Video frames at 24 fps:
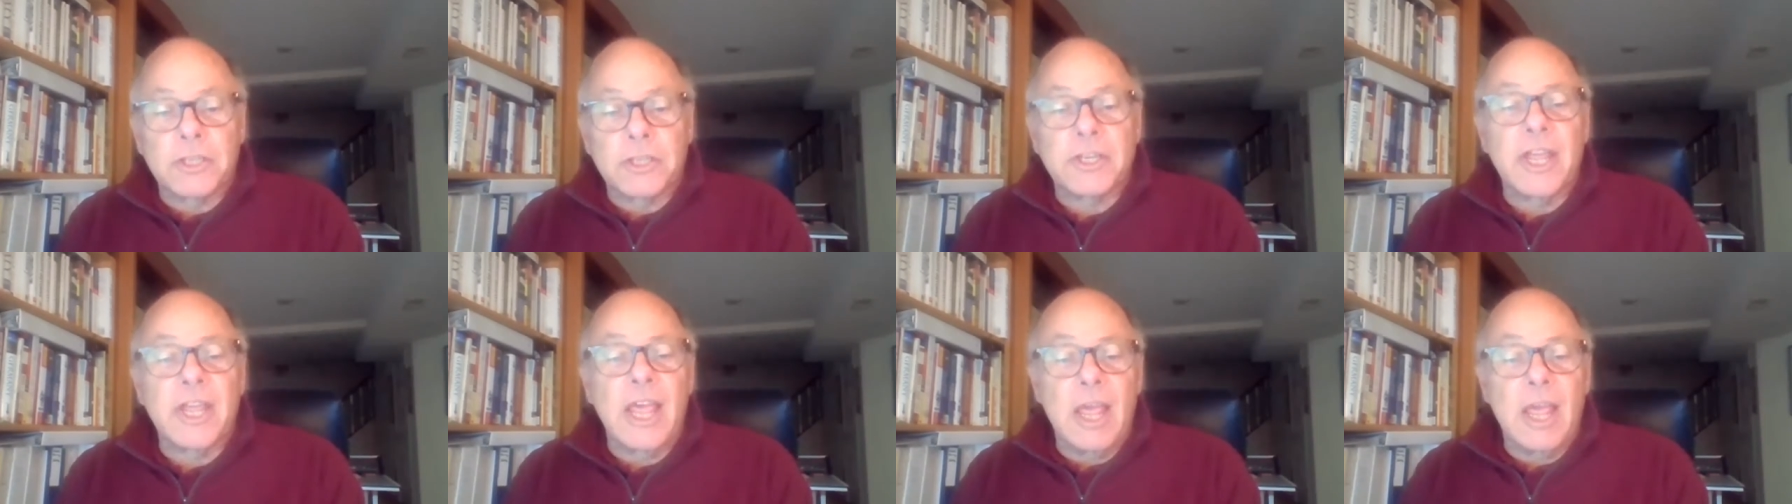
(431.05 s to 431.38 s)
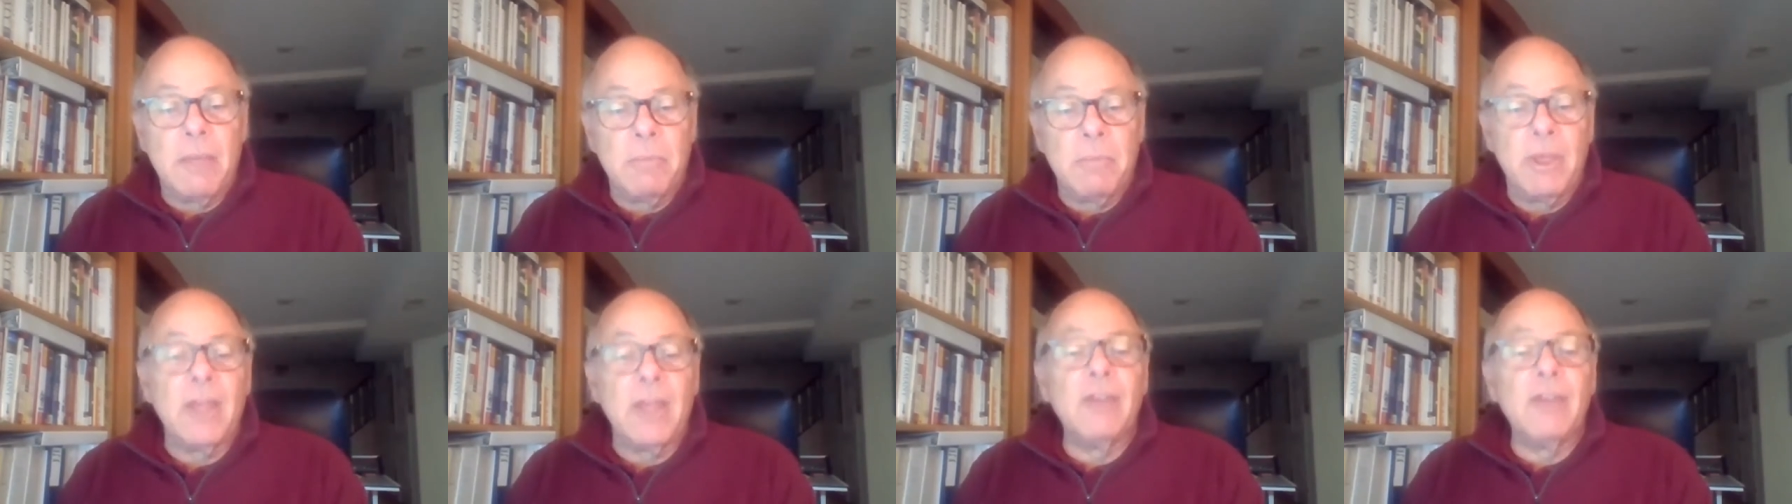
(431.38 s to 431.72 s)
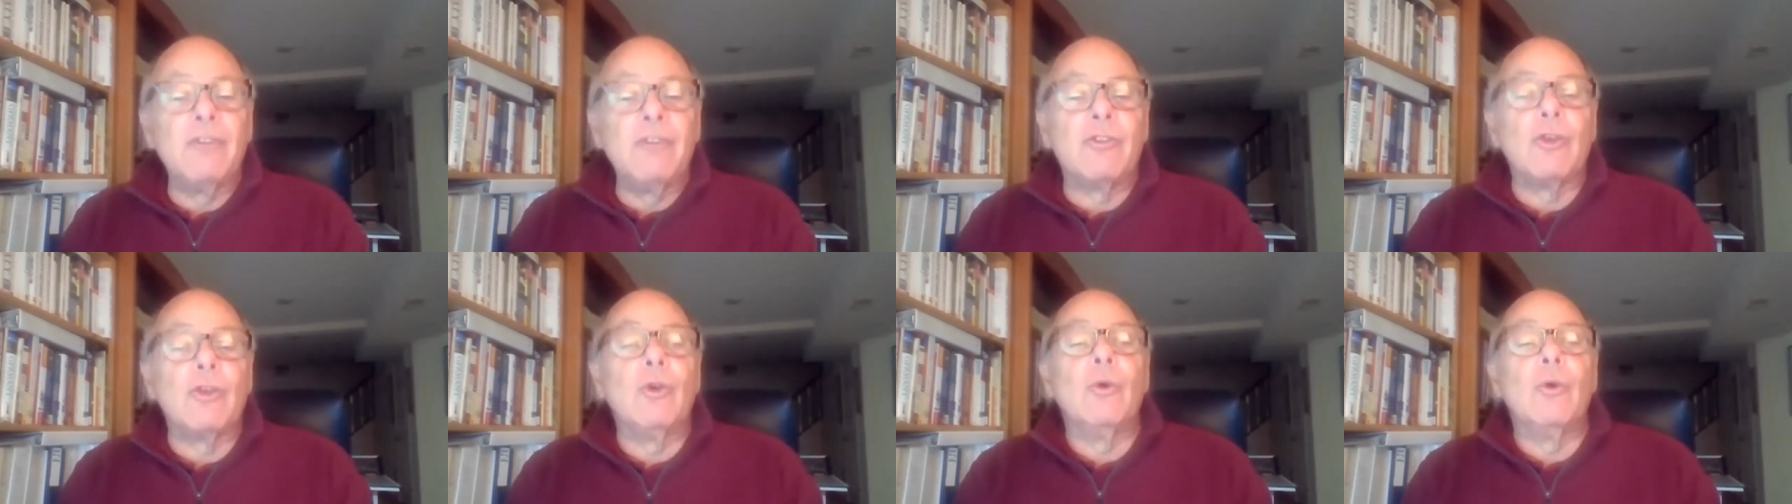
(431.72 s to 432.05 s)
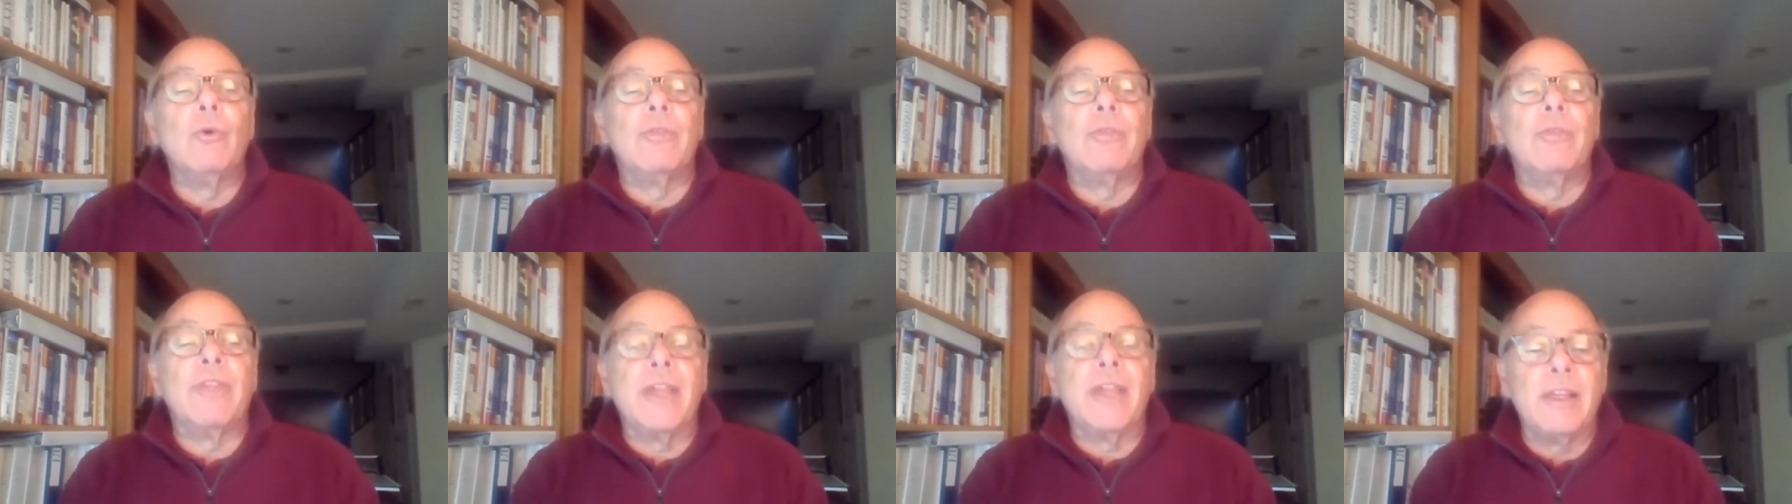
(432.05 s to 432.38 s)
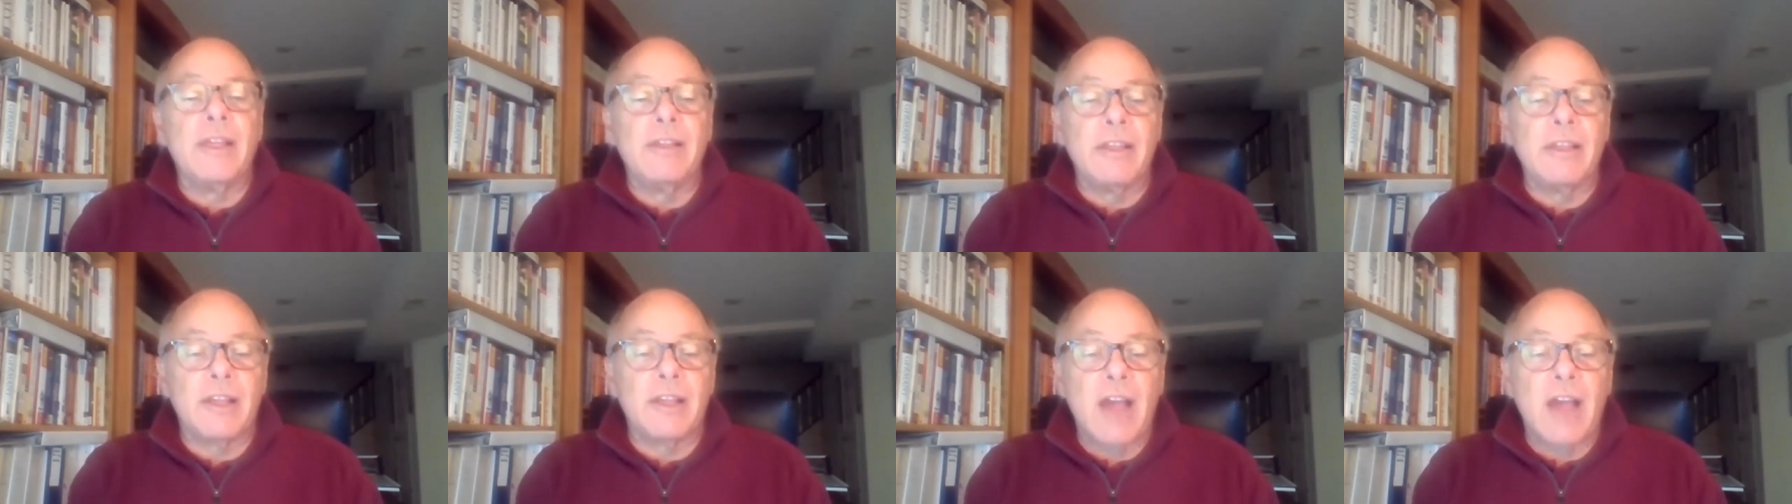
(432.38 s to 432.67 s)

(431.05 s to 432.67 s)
scheme into the